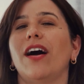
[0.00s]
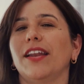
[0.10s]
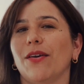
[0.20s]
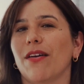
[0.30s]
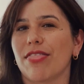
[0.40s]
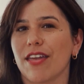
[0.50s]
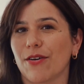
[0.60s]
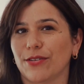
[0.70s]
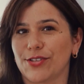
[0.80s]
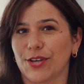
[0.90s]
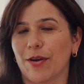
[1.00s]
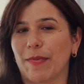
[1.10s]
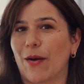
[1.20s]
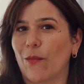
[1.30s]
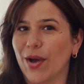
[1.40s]
I know a thing or two
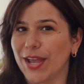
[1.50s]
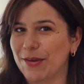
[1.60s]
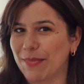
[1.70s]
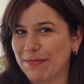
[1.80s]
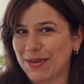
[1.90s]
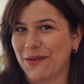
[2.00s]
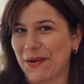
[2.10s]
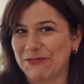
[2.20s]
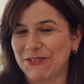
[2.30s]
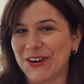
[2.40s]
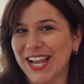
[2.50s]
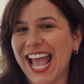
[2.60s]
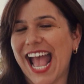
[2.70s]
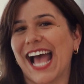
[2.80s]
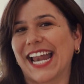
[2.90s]
about where you might be going wrong
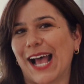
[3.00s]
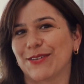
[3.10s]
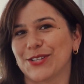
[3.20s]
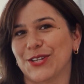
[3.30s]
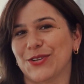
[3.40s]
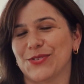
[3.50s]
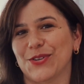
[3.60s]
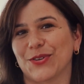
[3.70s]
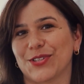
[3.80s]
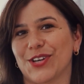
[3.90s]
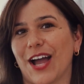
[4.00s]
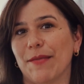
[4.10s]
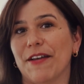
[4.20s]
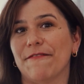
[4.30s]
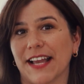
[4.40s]
and how to use your
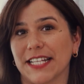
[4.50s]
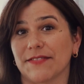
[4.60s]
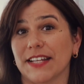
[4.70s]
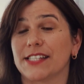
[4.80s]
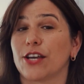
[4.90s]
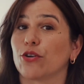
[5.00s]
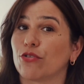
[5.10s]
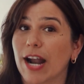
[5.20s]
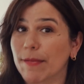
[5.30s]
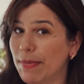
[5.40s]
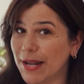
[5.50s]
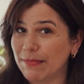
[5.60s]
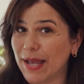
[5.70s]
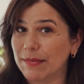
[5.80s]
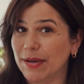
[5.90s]
time effectively. So grab a pen
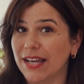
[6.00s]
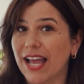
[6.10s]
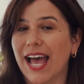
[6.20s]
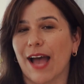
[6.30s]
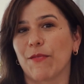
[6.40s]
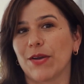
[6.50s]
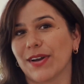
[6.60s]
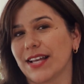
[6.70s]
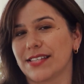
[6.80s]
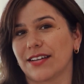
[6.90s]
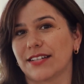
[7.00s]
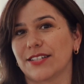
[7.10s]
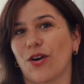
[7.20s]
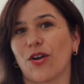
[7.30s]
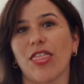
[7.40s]
and paper and we will get
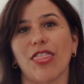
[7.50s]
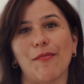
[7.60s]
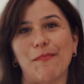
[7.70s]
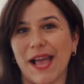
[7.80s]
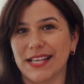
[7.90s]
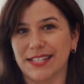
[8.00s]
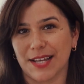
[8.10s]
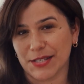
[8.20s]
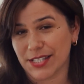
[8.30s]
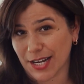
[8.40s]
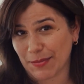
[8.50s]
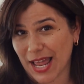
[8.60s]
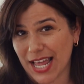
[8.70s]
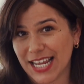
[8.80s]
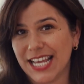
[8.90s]
started on the best study
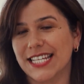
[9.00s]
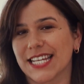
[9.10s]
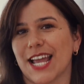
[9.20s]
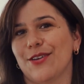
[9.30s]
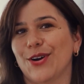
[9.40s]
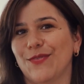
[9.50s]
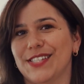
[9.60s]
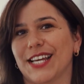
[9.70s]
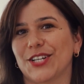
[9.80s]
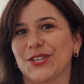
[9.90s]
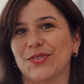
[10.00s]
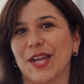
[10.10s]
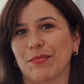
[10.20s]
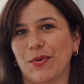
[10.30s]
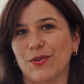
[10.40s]
plan to get you conversational
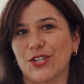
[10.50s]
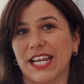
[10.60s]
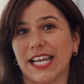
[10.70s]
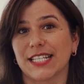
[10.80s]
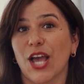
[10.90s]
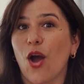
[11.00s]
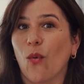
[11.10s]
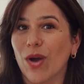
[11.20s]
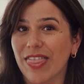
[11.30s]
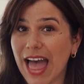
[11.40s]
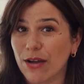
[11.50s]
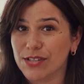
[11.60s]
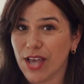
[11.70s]
in Portuguese without